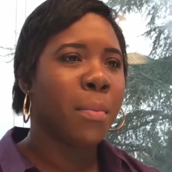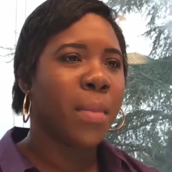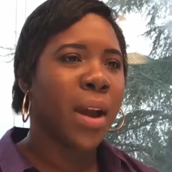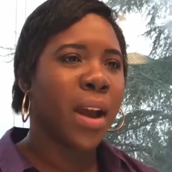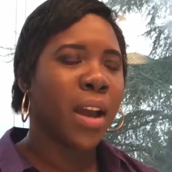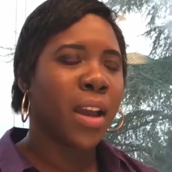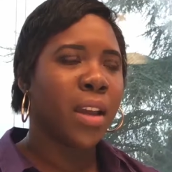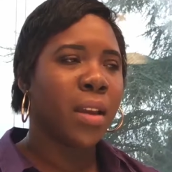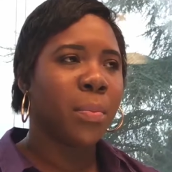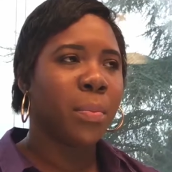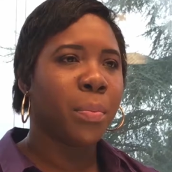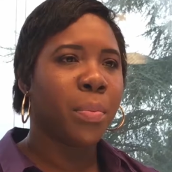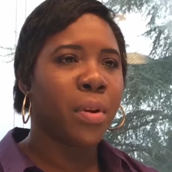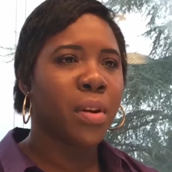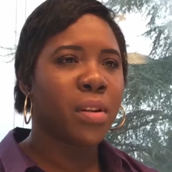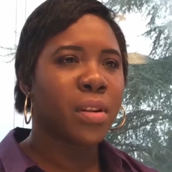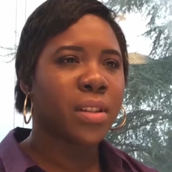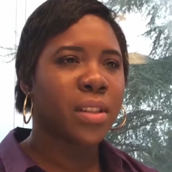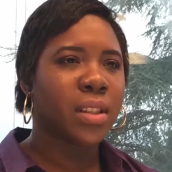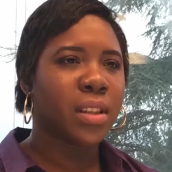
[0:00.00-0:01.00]
My
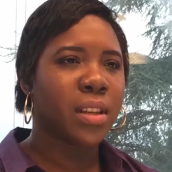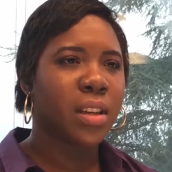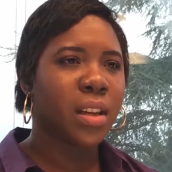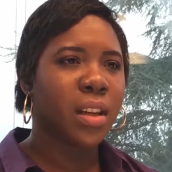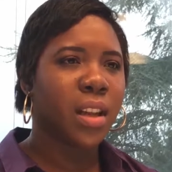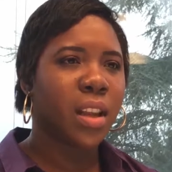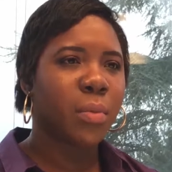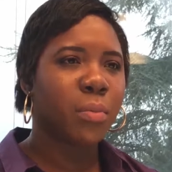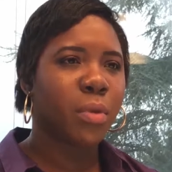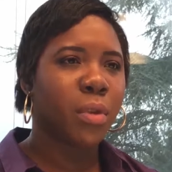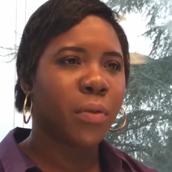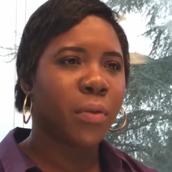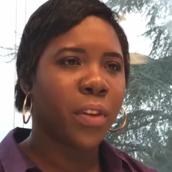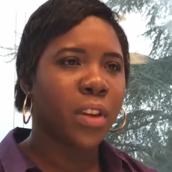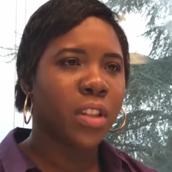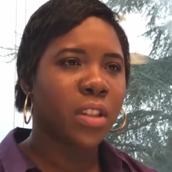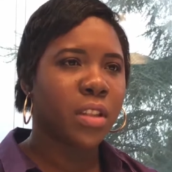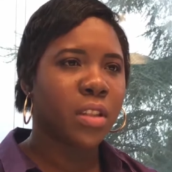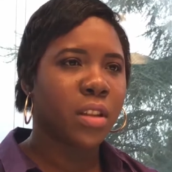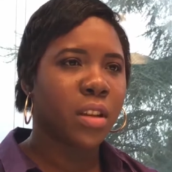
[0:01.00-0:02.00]
personal and
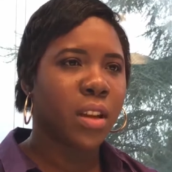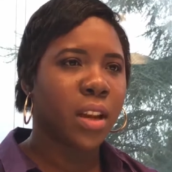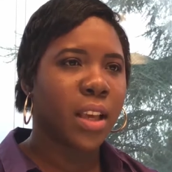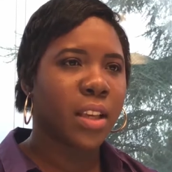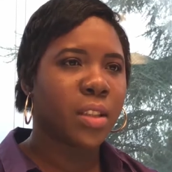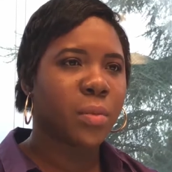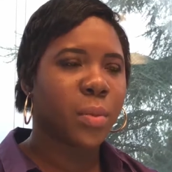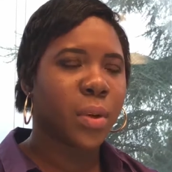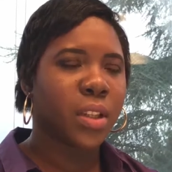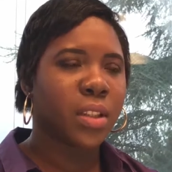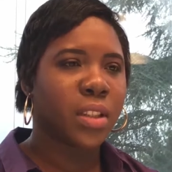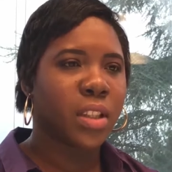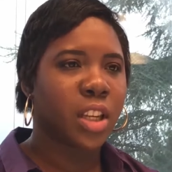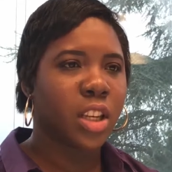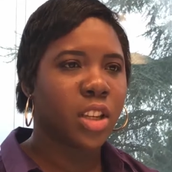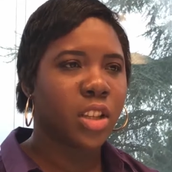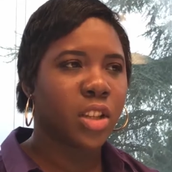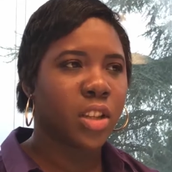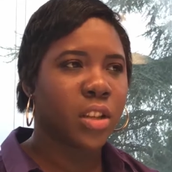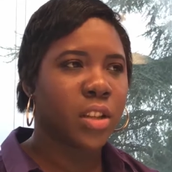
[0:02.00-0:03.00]
professional
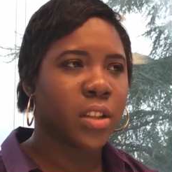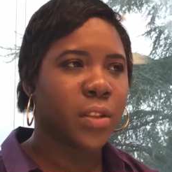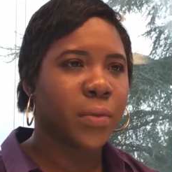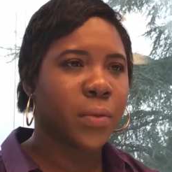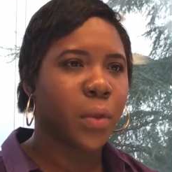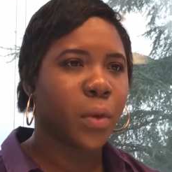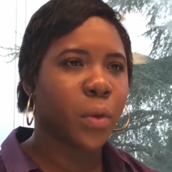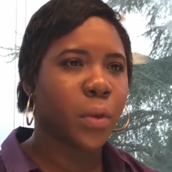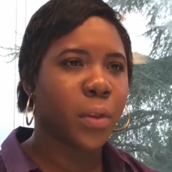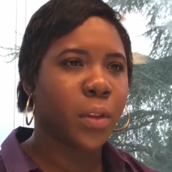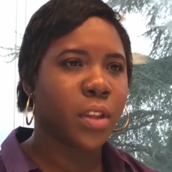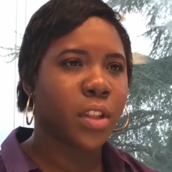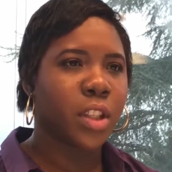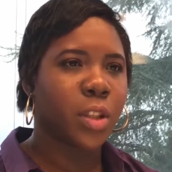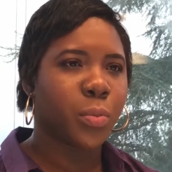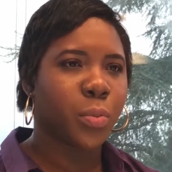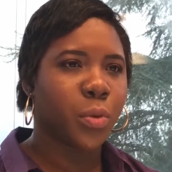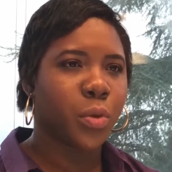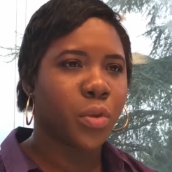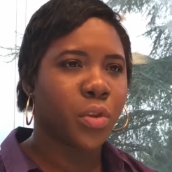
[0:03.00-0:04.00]
expectations for
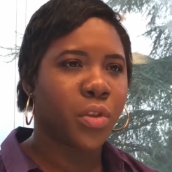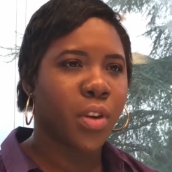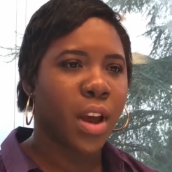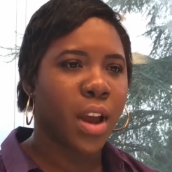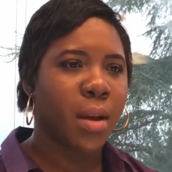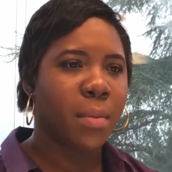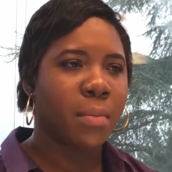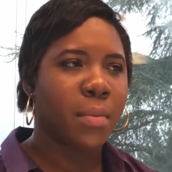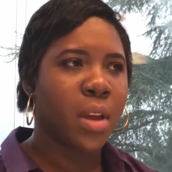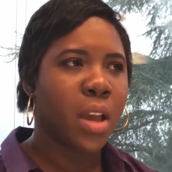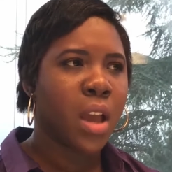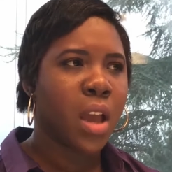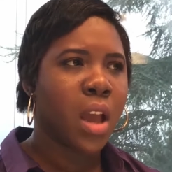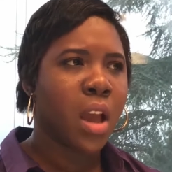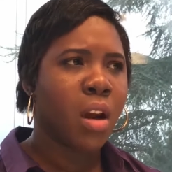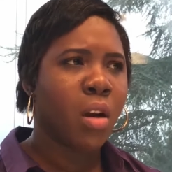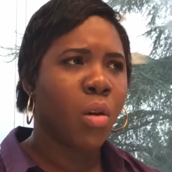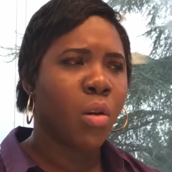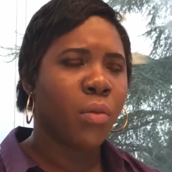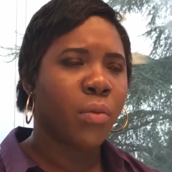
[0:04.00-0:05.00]
this program,
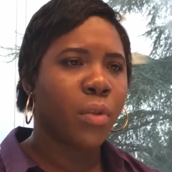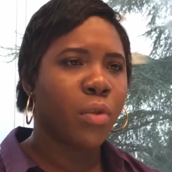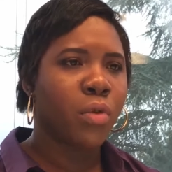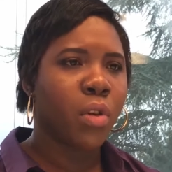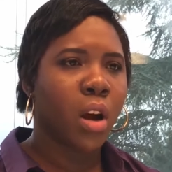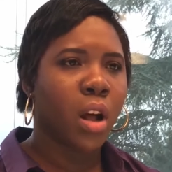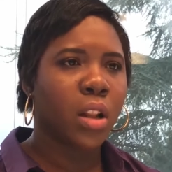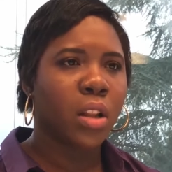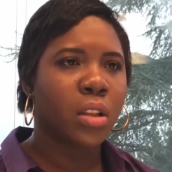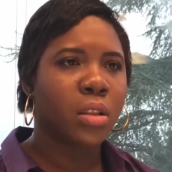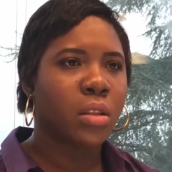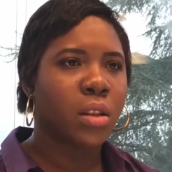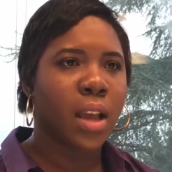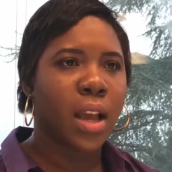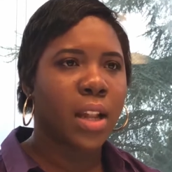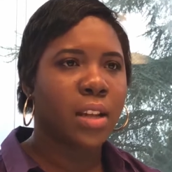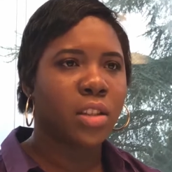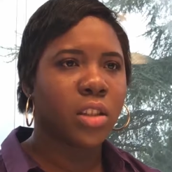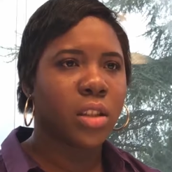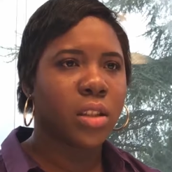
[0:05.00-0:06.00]
overall,
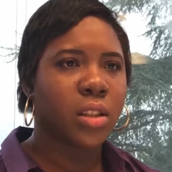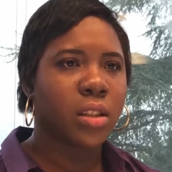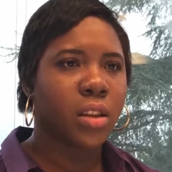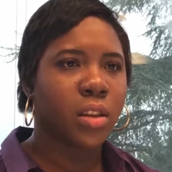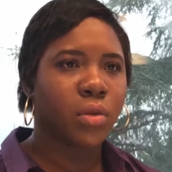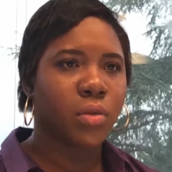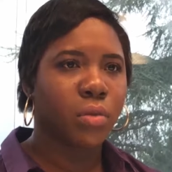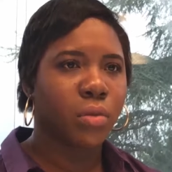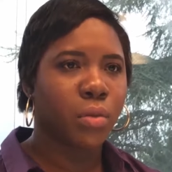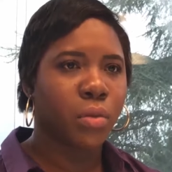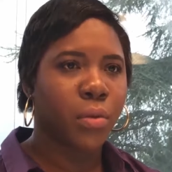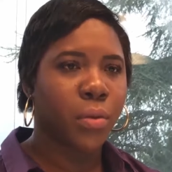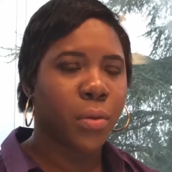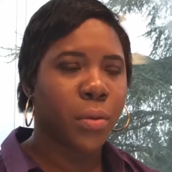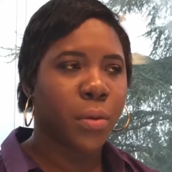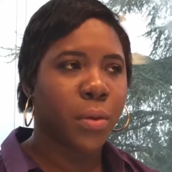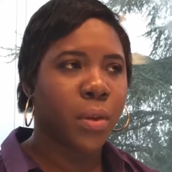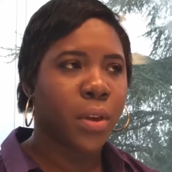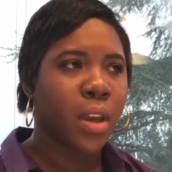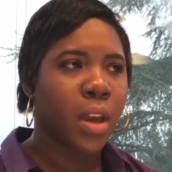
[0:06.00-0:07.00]
I'll just say
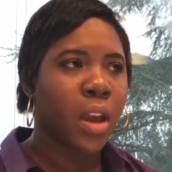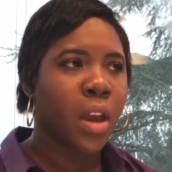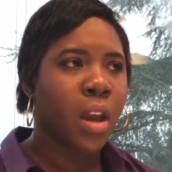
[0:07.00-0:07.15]
growth.